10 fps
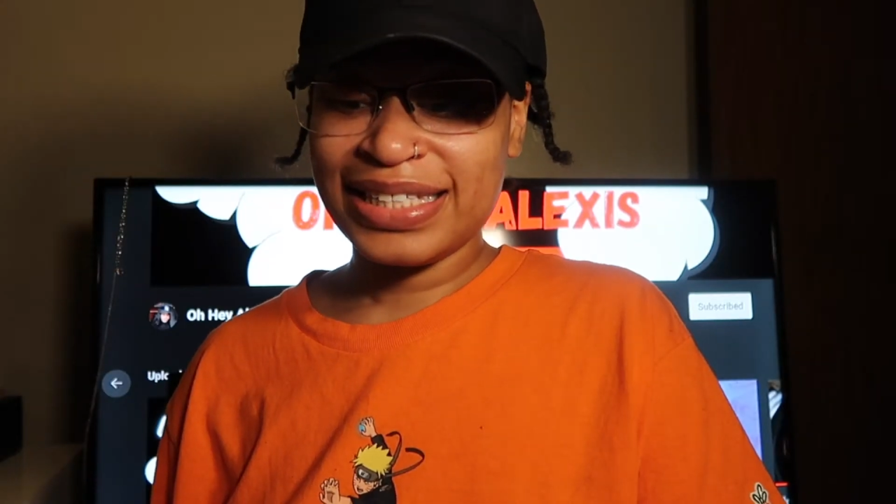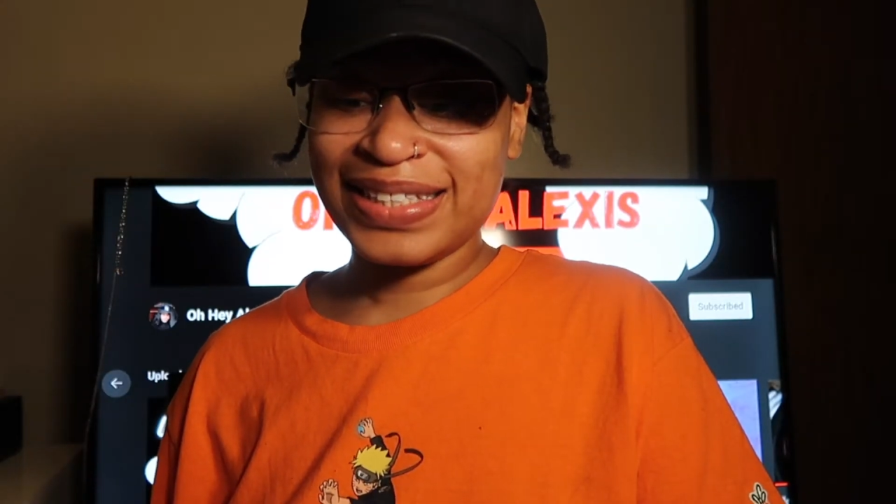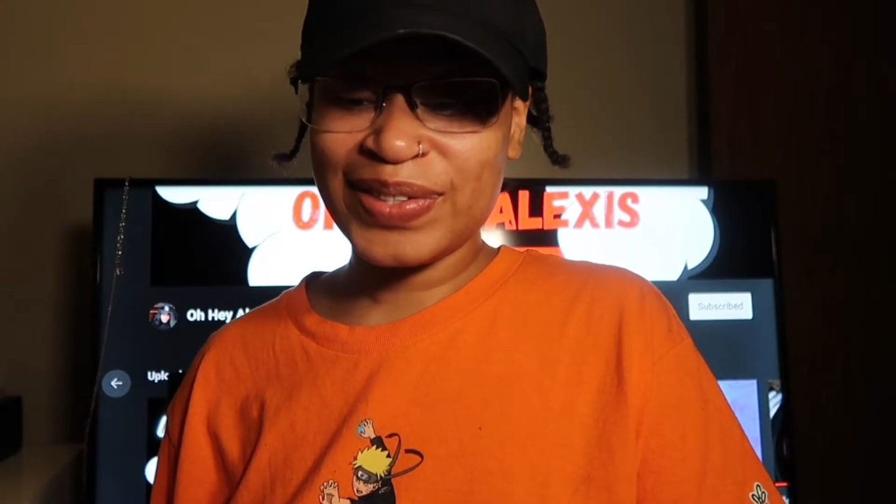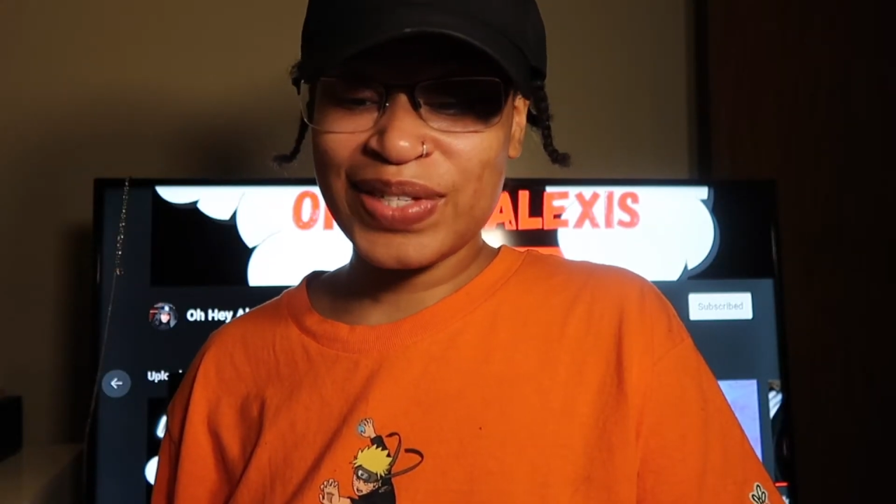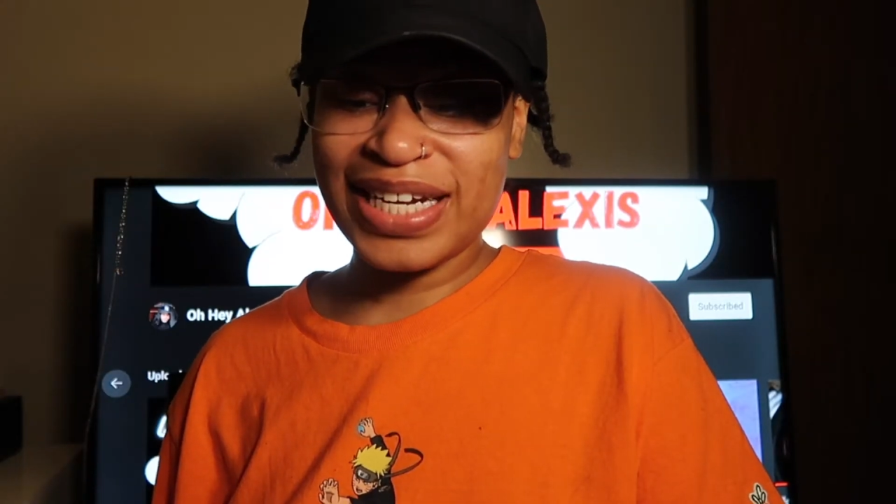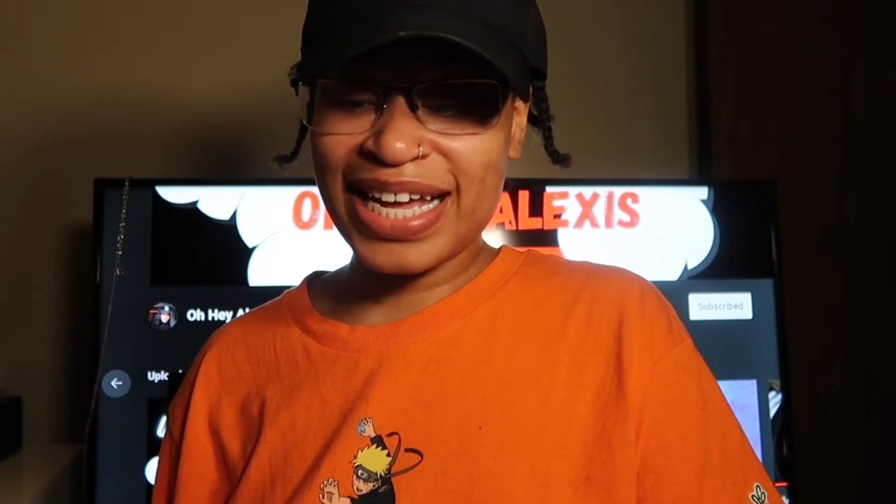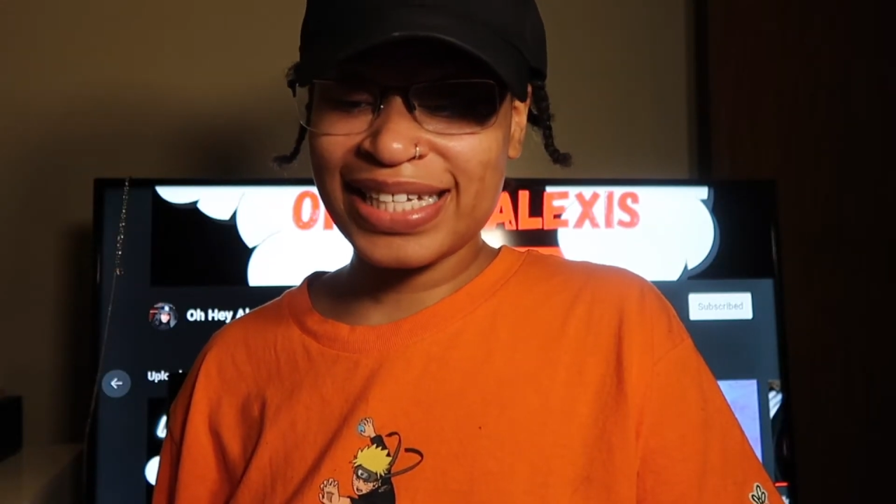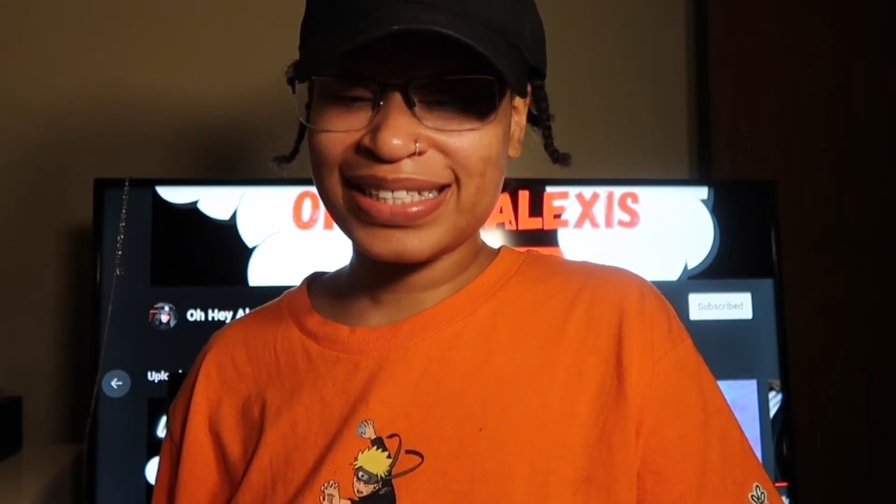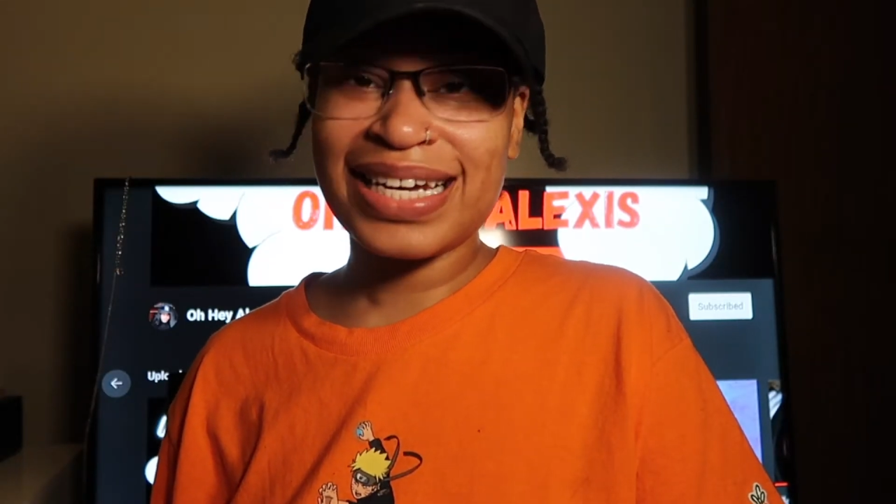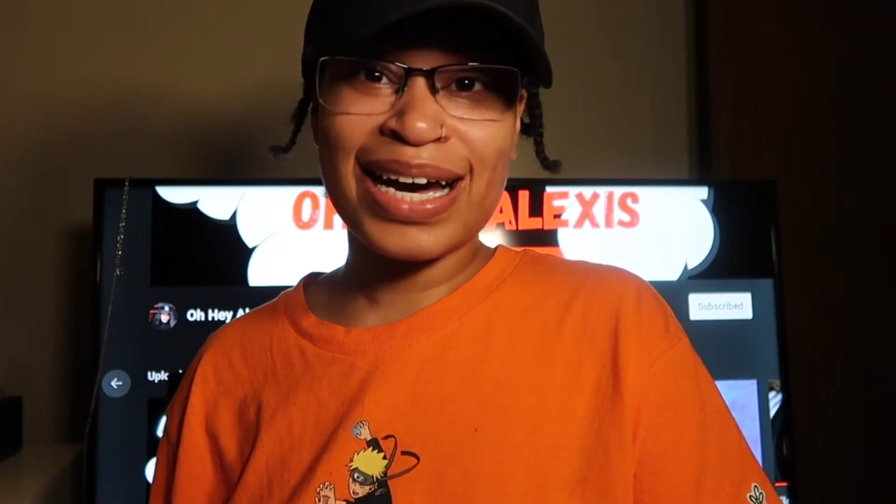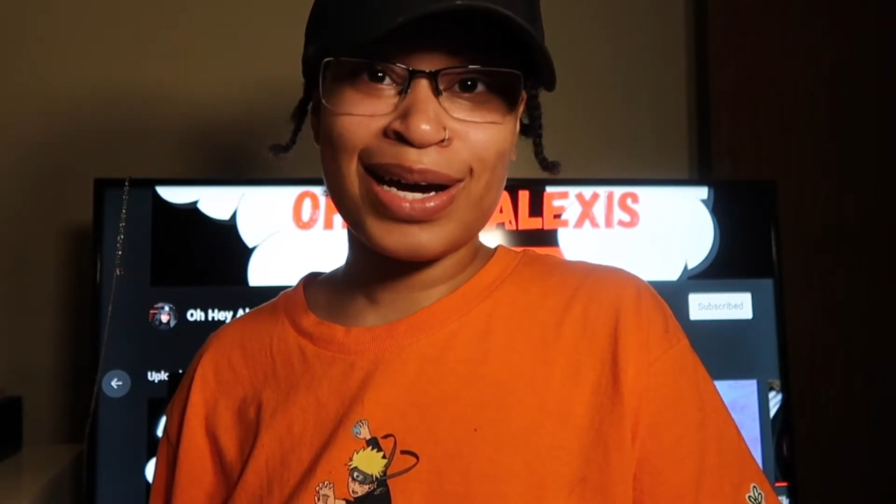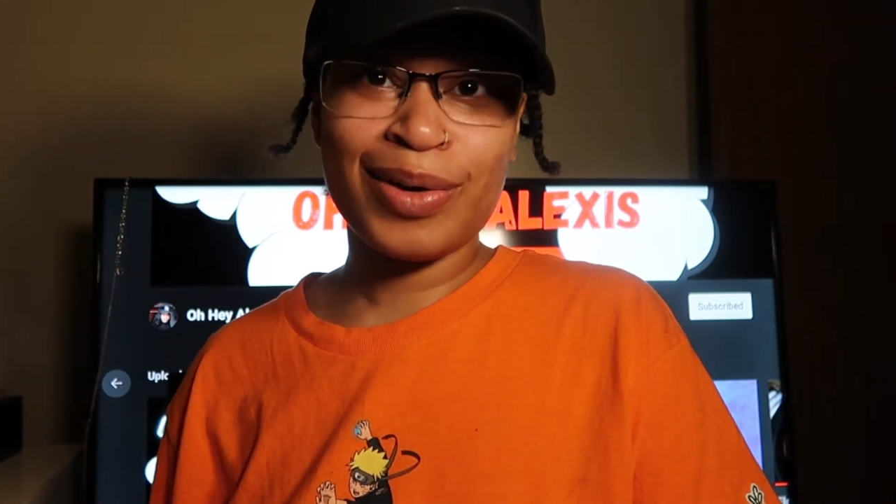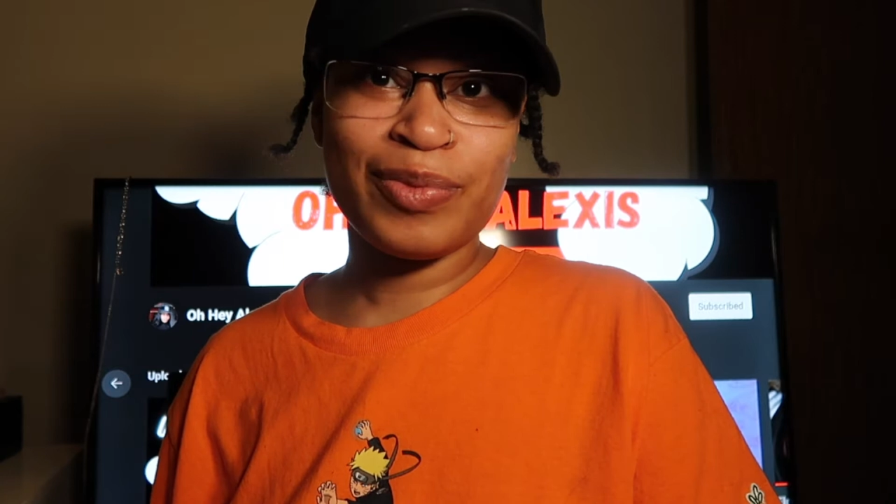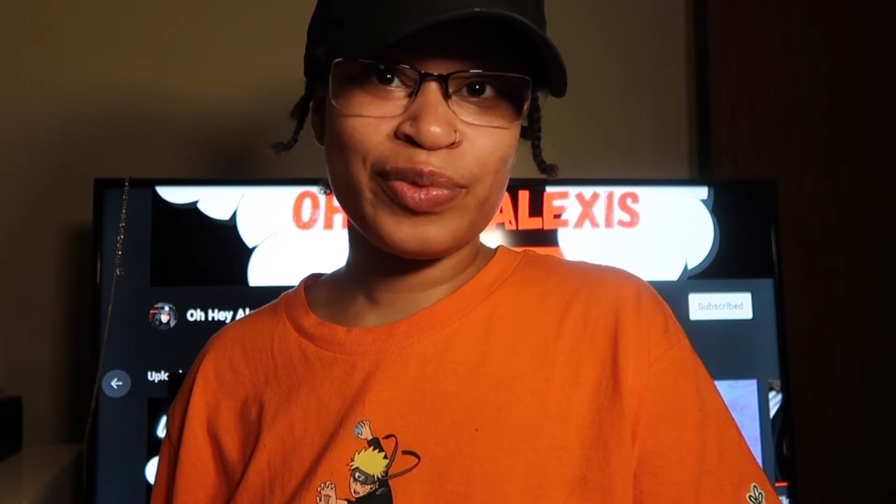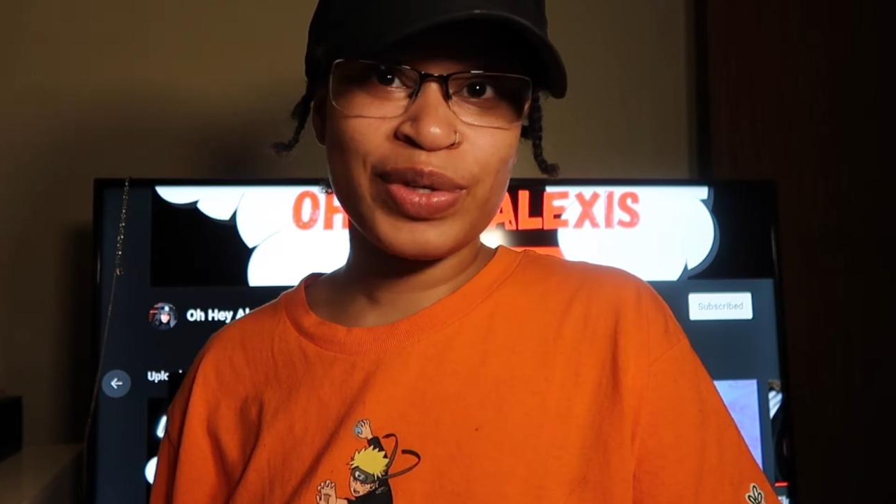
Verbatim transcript: So the next top